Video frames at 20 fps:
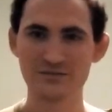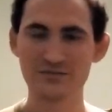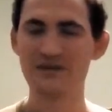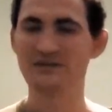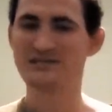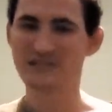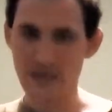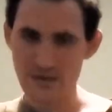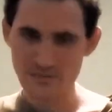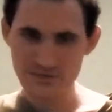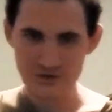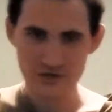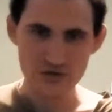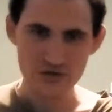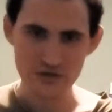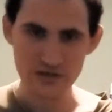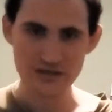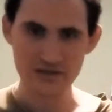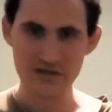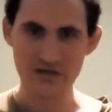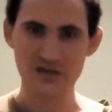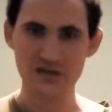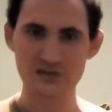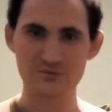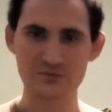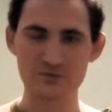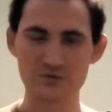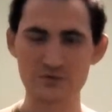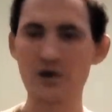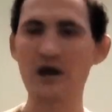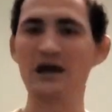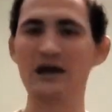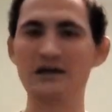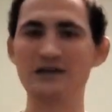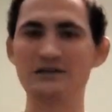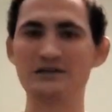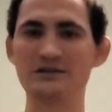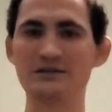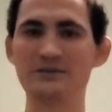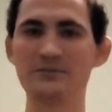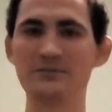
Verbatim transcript: Samsung treats their customers right,